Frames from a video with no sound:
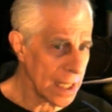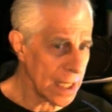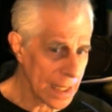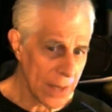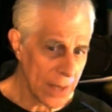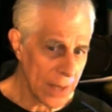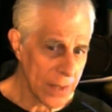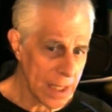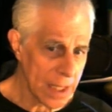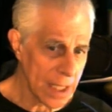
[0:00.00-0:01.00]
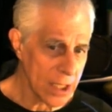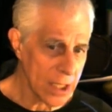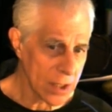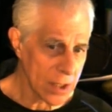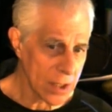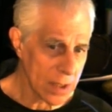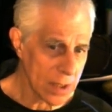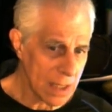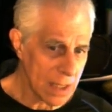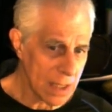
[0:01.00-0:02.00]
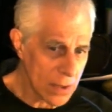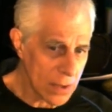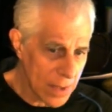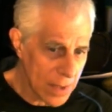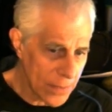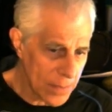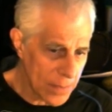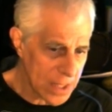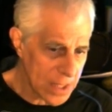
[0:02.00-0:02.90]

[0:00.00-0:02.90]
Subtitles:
and that radiation, evil coming from this